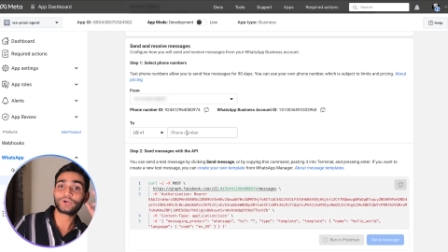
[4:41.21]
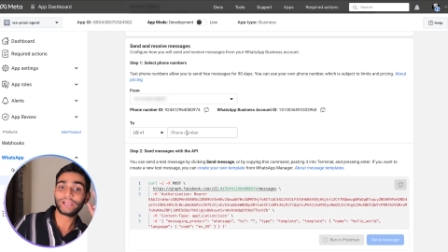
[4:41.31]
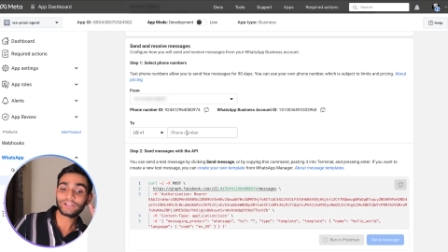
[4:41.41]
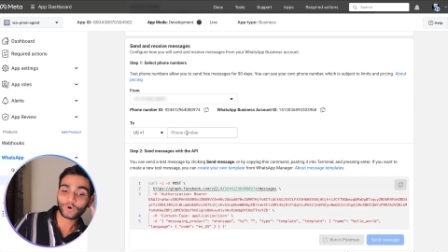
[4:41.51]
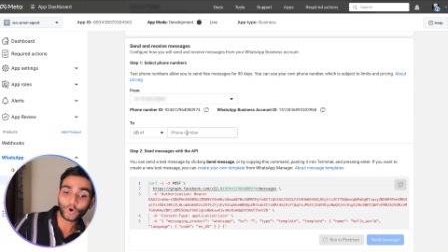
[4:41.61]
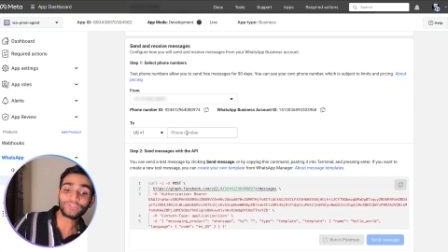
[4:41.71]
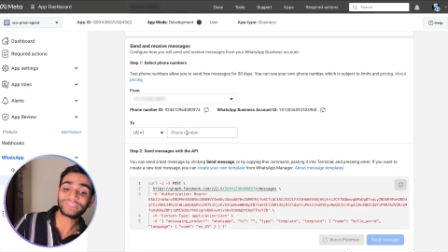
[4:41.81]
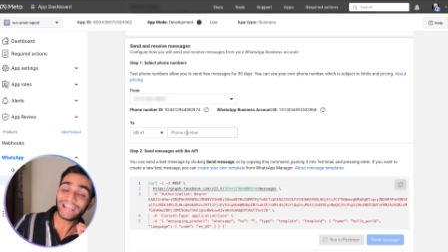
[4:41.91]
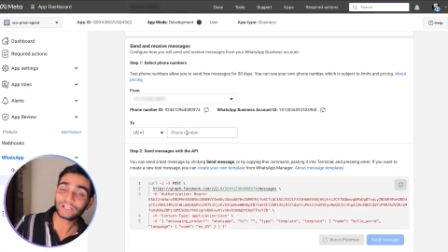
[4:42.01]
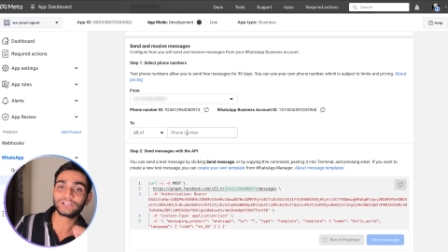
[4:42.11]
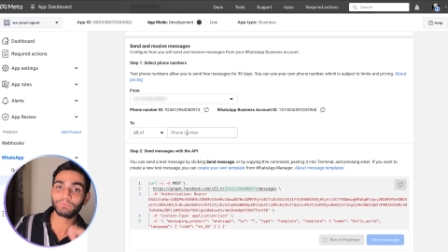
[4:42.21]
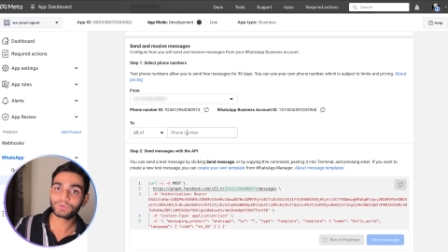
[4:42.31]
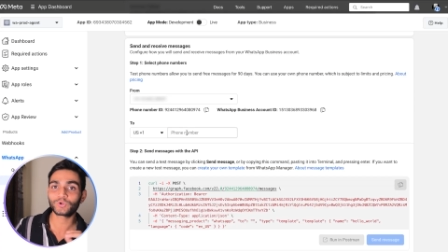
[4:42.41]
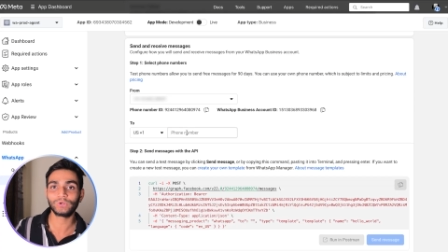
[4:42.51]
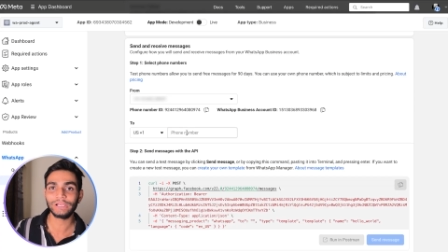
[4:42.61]
and on that
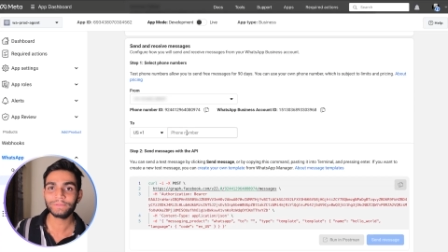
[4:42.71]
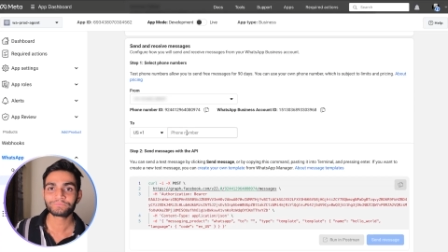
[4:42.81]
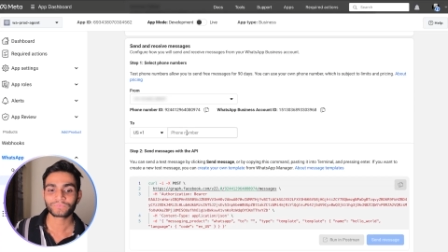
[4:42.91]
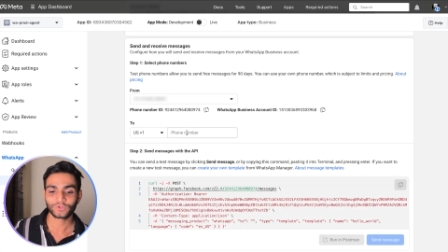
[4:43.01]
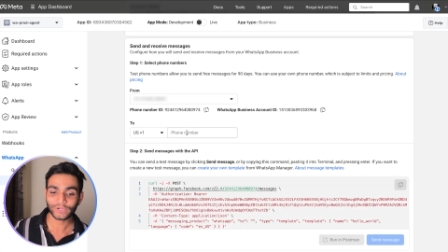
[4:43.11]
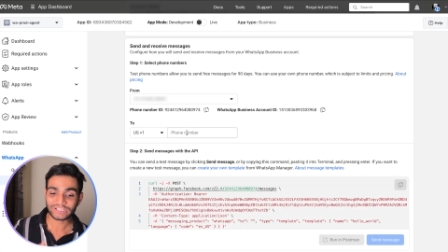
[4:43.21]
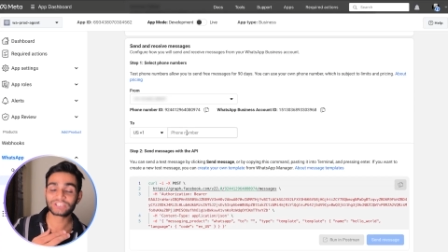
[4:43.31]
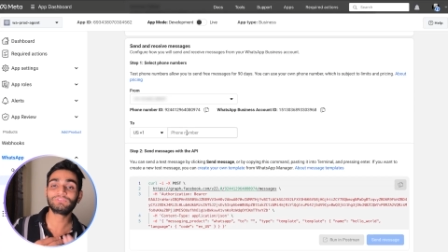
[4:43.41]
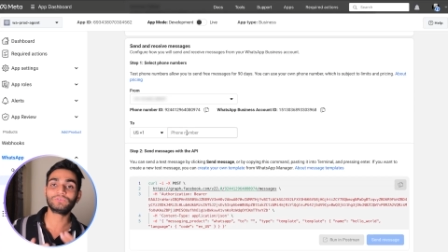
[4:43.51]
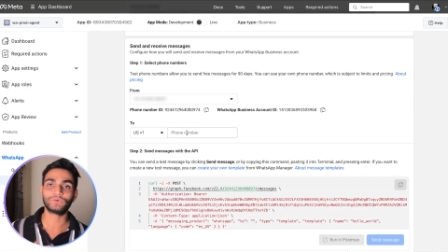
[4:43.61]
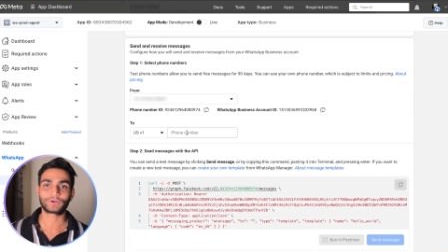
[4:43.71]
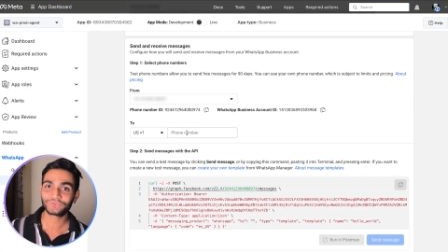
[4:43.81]
number only, your testing will work.